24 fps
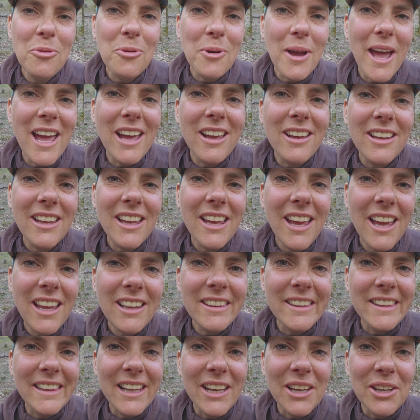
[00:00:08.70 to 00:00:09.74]
Well,
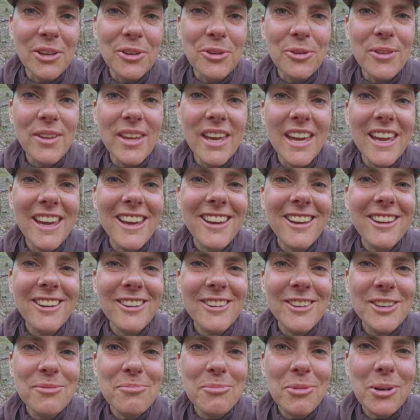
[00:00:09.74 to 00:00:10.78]
hello there.
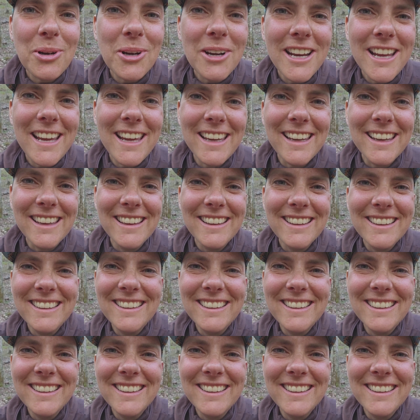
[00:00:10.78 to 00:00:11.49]
Good morning.